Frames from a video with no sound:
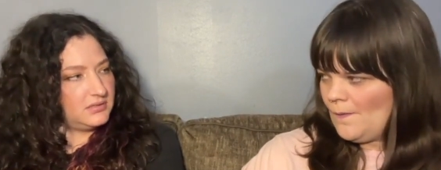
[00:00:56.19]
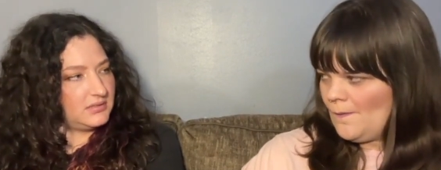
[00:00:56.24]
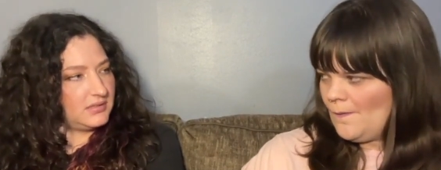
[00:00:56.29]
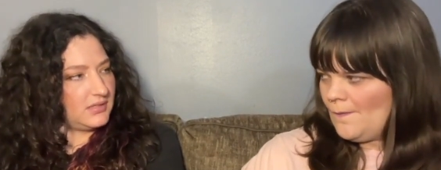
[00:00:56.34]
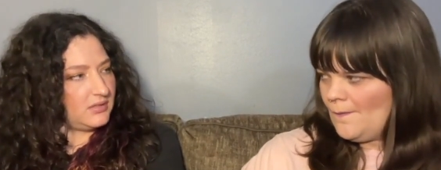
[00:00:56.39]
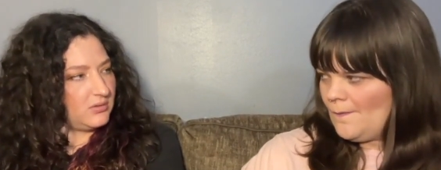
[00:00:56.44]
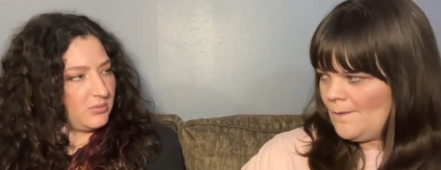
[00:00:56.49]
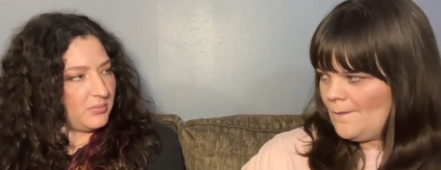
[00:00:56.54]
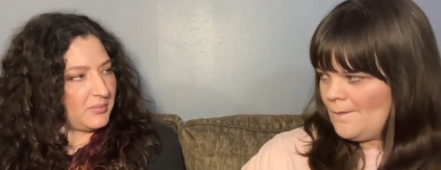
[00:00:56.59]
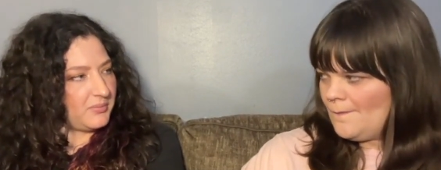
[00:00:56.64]

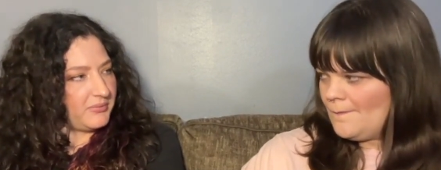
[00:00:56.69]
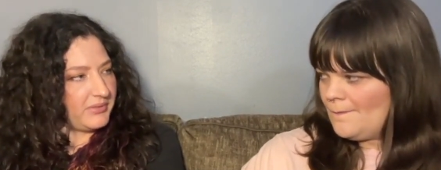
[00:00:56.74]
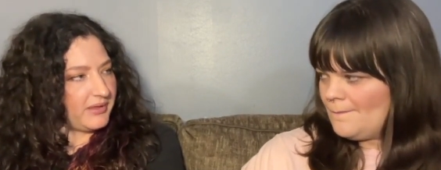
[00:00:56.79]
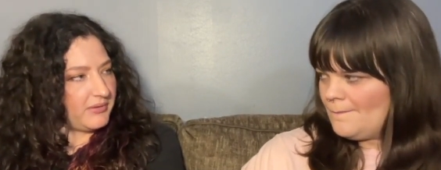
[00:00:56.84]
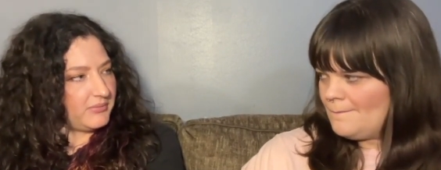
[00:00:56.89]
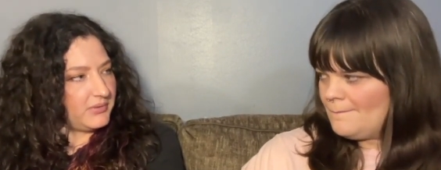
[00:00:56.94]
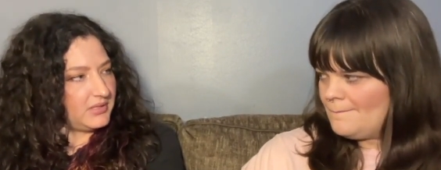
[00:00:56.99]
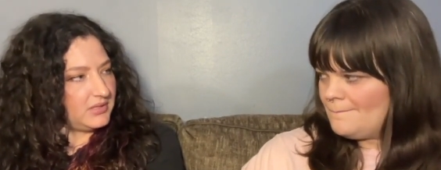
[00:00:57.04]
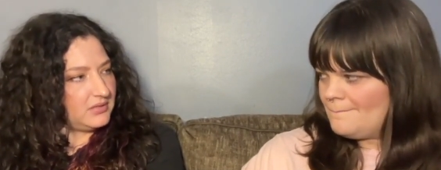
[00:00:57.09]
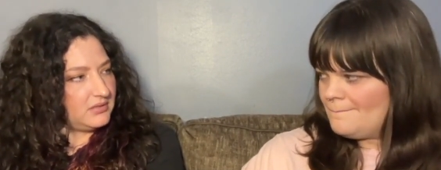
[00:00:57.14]
Speaker 1: I don't remember that
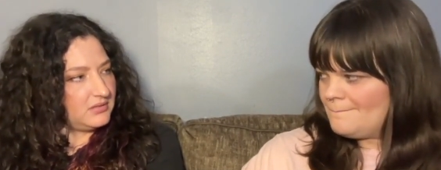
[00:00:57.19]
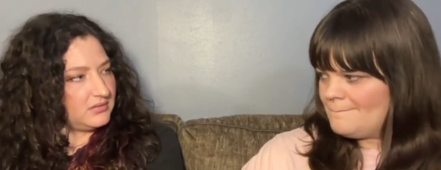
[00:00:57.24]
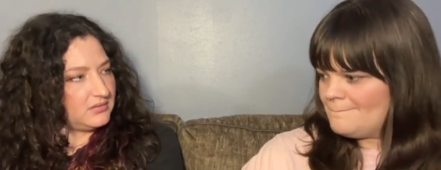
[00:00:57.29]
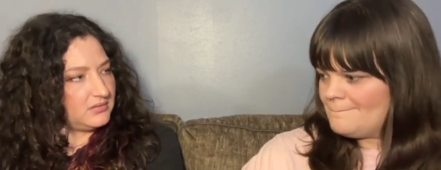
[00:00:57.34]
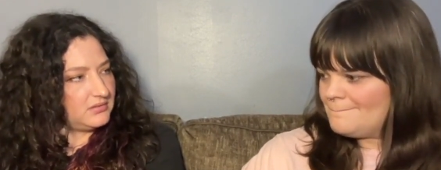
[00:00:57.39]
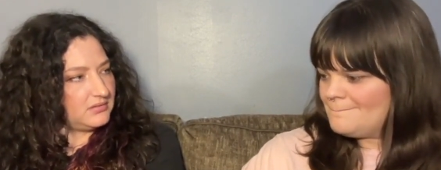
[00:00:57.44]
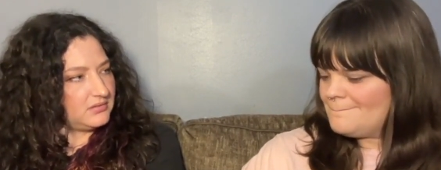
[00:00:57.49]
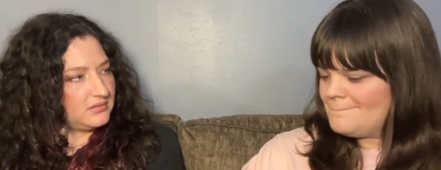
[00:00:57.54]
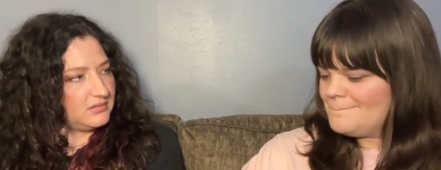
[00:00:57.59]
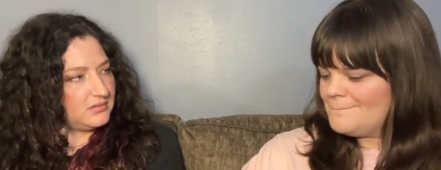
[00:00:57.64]
one
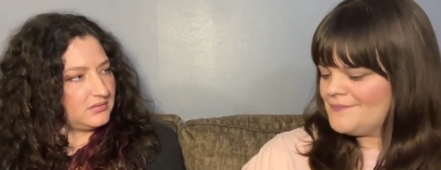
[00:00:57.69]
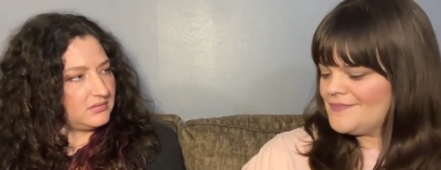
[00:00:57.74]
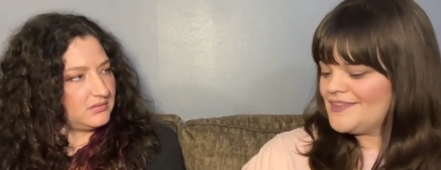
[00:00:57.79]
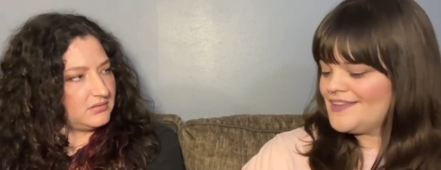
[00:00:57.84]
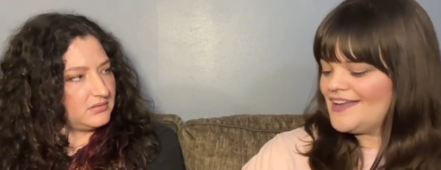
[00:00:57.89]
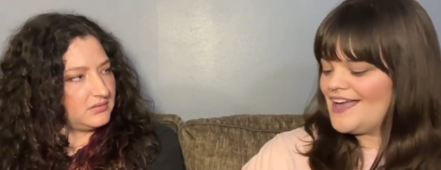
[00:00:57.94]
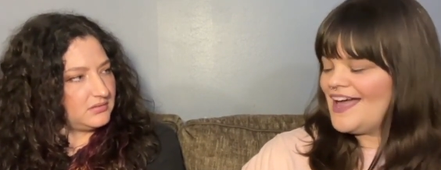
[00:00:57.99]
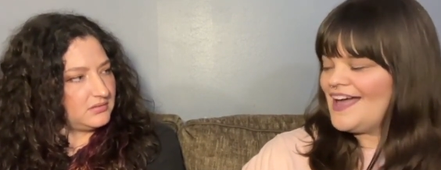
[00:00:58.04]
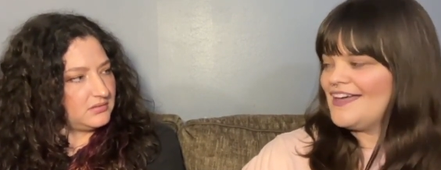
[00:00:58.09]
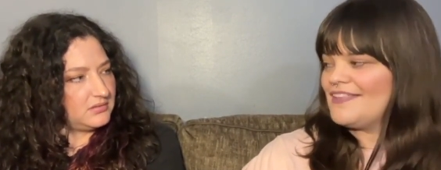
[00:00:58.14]
Speaker 2: the
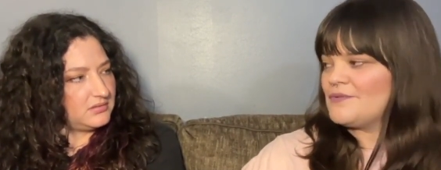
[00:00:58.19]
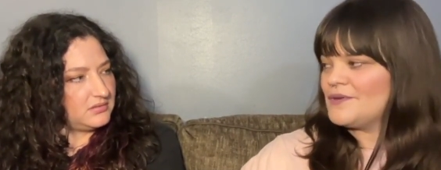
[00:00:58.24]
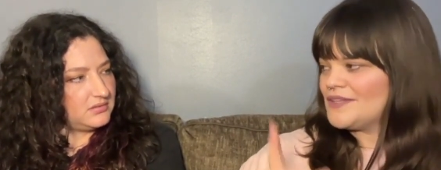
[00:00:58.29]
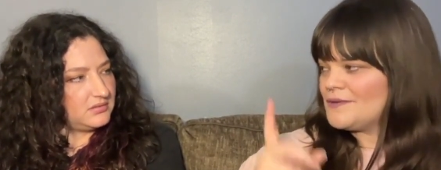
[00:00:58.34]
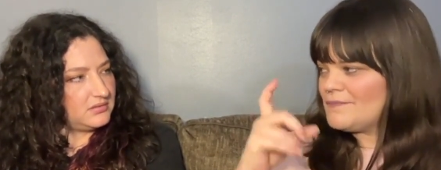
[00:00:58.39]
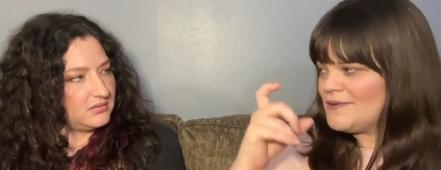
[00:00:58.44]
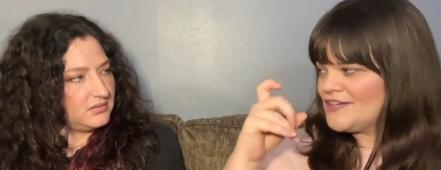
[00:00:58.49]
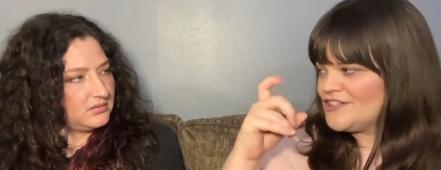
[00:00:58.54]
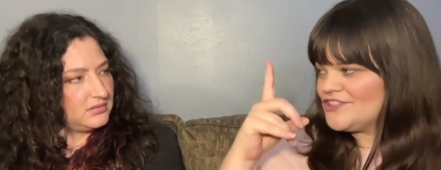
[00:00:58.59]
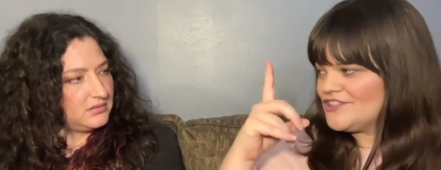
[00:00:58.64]
guy with the
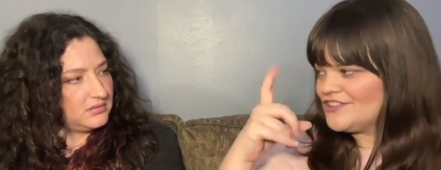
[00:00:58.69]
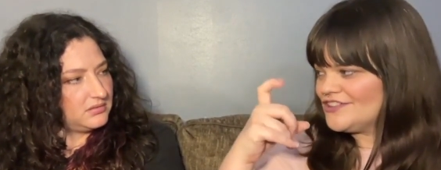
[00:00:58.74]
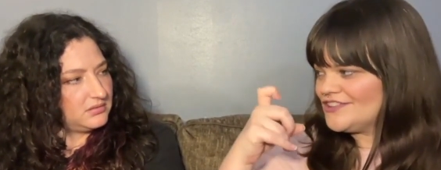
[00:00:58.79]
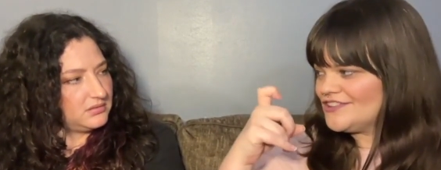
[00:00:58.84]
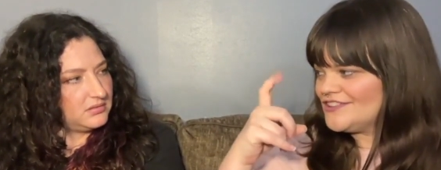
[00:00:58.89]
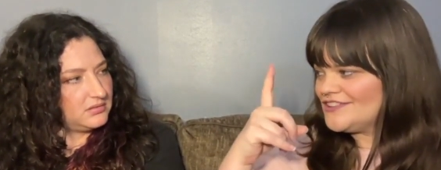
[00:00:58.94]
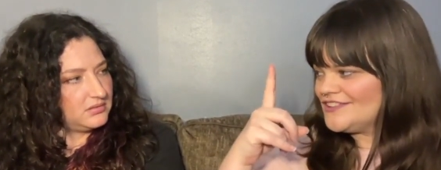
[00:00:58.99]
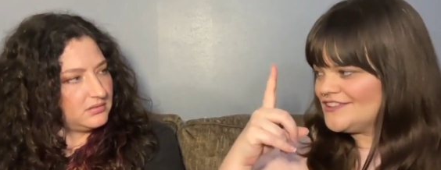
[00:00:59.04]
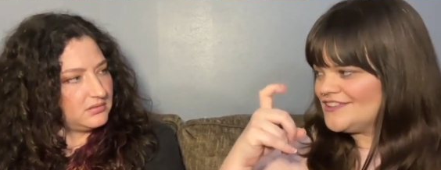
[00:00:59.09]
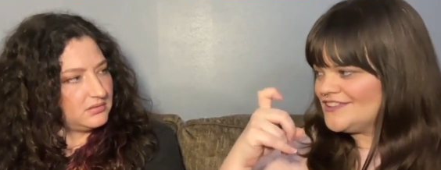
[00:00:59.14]

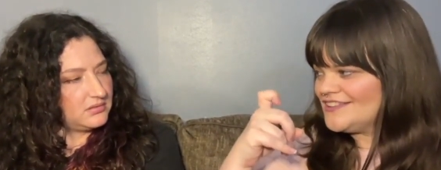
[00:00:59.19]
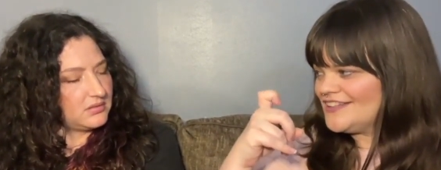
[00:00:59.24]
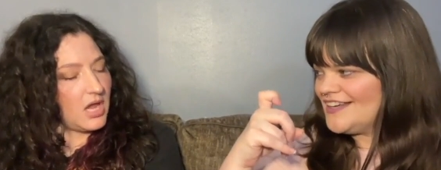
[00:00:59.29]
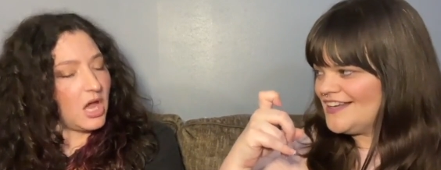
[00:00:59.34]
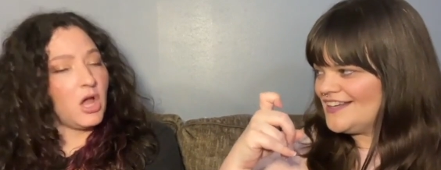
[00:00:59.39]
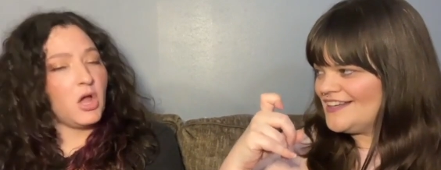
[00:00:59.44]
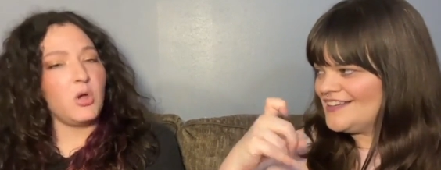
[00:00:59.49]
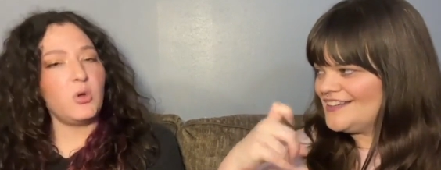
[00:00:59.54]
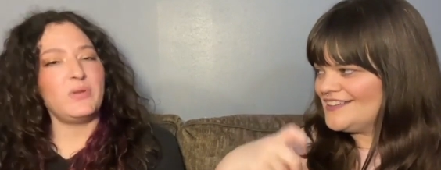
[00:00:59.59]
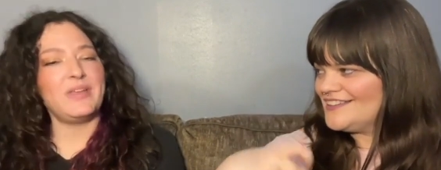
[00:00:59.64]
pictures.
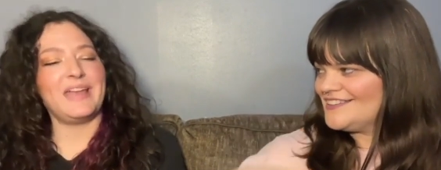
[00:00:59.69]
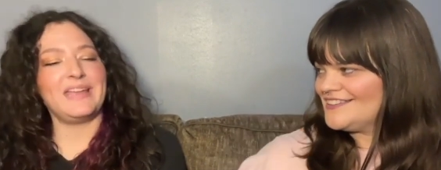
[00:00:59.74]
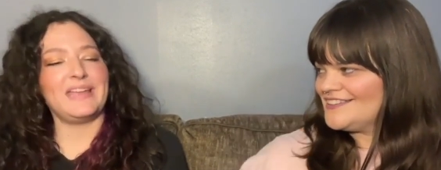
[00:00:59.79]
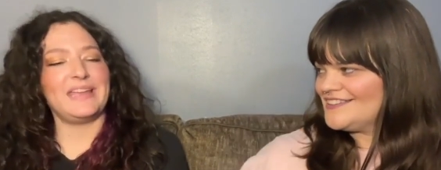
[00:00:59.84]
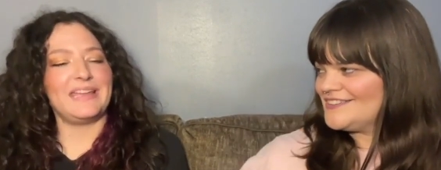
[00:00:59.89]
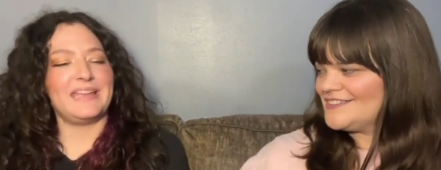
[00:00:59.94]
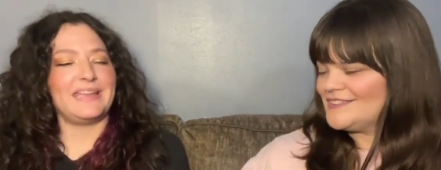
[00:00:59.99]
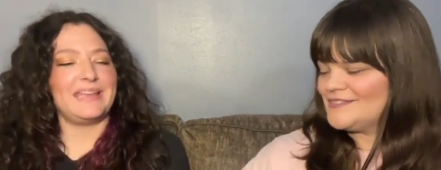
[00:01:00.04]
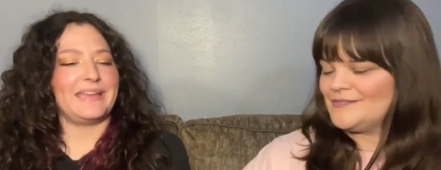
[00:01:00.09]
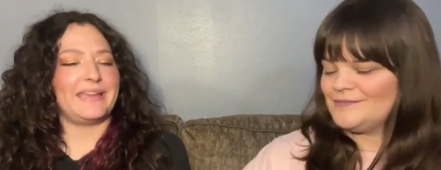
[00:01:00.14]
Speaker 1: Oh yeah, yeah,